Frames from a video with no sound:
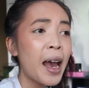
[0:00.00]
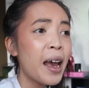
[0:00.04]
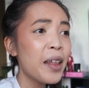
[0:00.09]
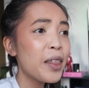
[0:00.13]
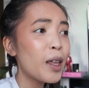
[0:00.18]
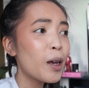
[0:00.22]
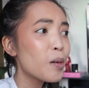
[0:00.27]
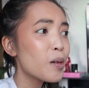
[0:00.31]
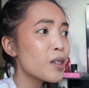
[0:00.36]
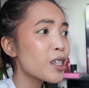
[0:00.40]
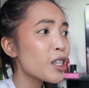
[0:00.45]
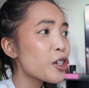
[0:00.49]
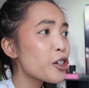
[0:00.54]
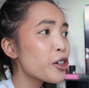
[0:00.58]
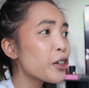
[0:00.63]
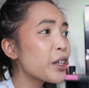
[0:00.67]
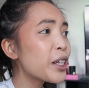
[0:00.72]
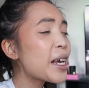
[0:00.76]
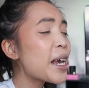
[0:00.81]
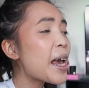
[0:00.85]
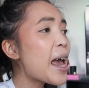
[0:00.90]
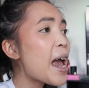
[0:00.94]
There was
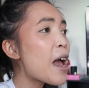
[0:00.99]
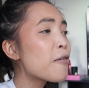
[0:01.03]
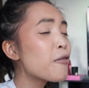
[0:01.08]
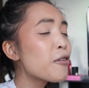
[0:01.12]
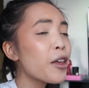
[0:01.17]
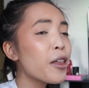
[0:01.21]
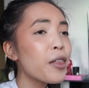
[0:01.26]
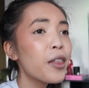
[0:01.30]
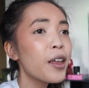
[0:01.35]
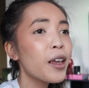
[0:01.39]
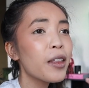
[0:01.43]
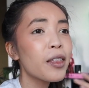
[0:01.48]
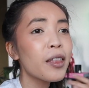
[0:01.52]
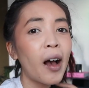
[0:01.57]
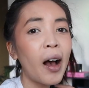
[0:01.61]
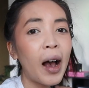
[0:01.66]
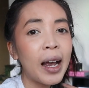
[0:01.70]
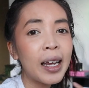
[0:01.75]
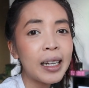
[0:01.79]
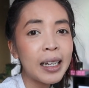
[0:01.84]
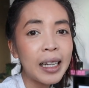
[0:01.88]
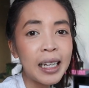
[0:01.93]
literally everything that
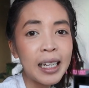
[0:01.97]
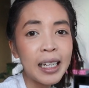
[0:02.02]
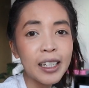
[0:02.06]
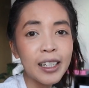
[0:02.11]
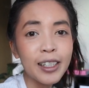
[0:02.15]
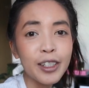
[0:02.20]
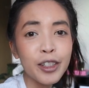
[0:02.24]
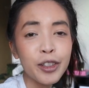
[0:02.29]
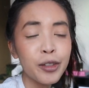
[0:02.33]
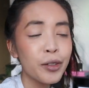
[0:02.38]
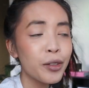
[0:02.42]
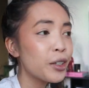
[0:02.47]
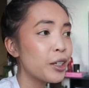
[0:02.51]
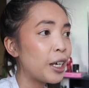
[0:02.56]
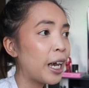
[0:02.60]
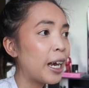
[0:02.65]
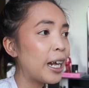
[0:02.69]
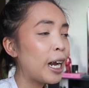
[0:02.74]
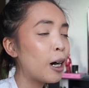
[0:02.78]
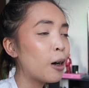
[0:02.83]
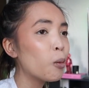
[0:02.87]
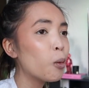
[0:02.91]
I needed to
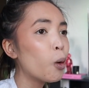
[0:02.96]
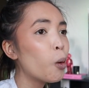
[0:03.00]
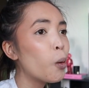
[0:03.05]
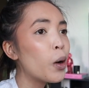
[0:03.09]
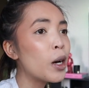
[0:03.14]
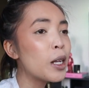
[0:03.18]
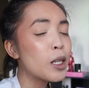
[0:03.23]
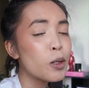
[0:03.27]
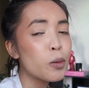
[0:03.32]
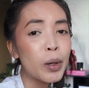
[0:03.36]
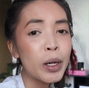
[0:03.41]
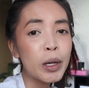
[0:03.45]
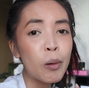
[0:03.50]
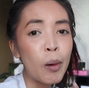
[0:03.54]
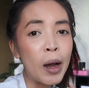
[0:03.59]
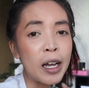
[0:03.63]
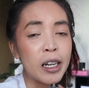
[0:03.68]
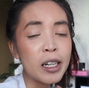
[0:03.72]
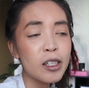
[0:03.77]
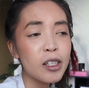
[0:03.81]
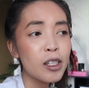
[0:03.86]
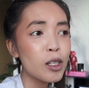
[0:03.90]
get at Woolworths. We
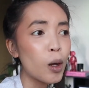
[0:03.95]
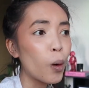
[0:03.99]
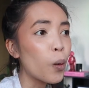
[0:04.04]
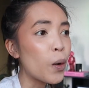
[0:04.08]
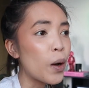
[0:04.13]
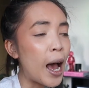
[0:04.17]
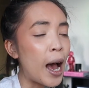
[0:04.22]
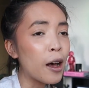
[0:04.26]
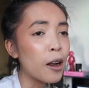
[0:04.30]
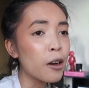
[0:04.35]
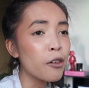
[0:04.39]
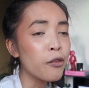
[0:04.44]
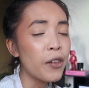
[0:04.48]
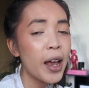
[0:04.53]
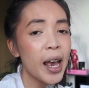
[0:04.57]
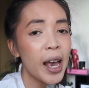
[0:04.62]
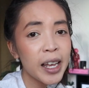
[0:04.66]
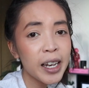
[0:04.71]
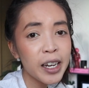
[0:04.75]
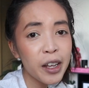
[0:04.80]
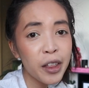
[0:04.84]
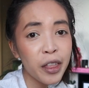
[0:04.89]
weren't sold out of
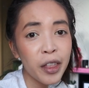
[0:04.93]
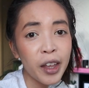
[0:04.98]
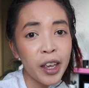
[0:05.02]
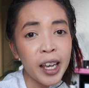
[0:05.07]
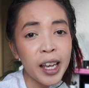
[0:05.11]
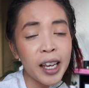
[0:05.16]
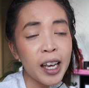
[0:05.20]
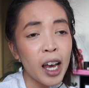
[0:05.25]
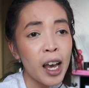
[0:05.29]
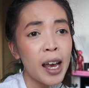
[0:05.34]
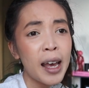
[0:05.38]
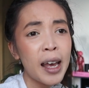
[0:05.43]
anything.